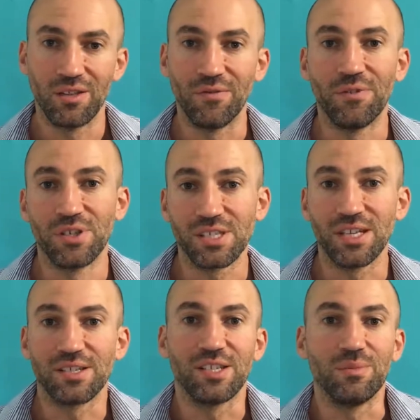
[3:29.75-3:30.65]
The first
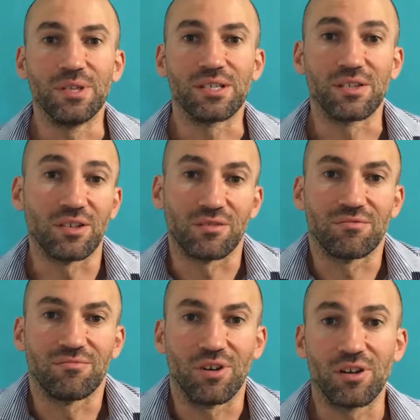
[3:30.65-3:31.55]
sales in a business
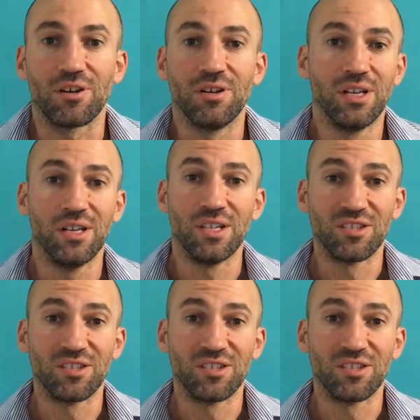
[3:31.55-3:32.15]
are